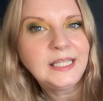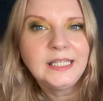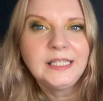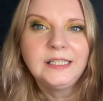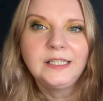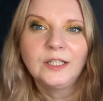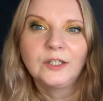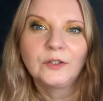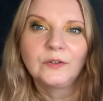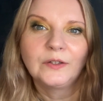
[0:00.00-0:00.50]
in the
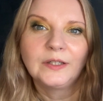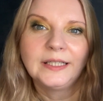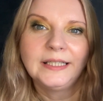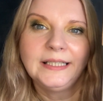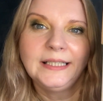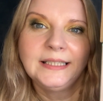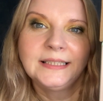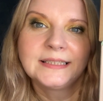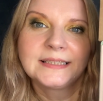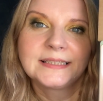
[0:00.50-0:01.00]

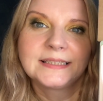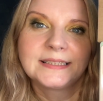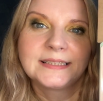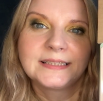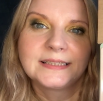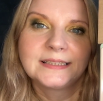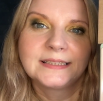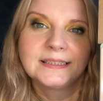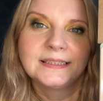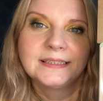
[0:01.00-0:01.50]

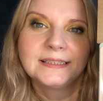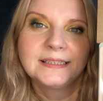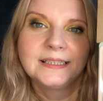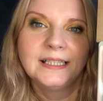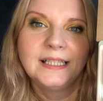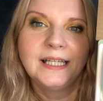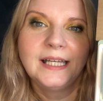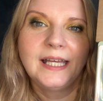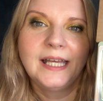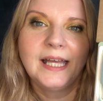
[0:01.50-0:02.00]
crease,
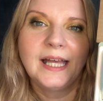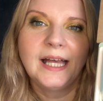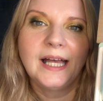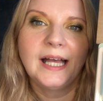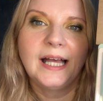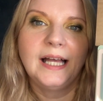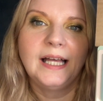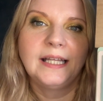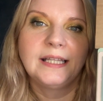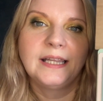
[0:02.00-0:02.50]

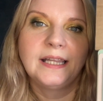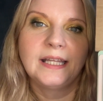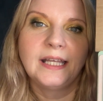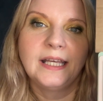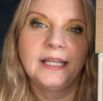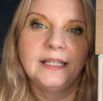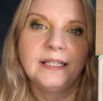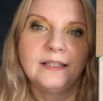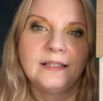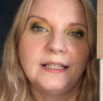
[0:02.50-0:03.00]
and
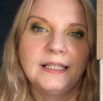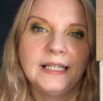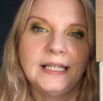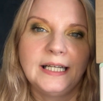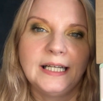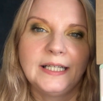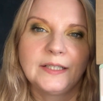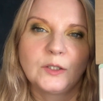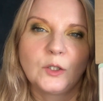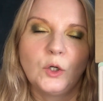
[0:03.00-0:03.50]
then I
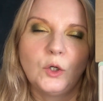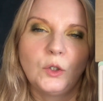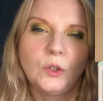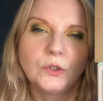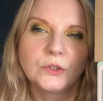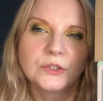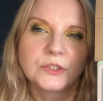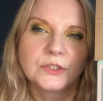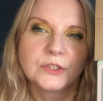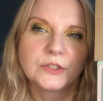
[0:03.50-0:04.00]
had
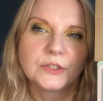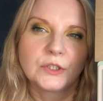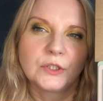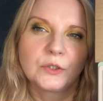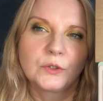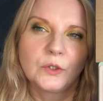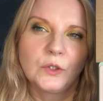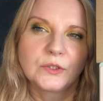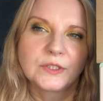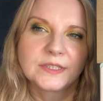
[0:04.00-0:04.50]
Oz
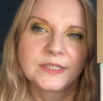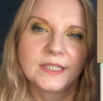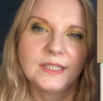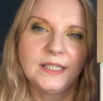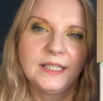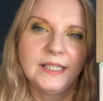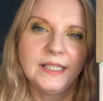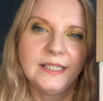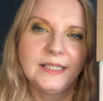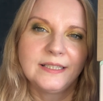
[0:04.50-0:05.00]
across the
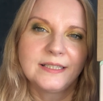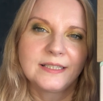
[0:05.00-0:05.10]
lid,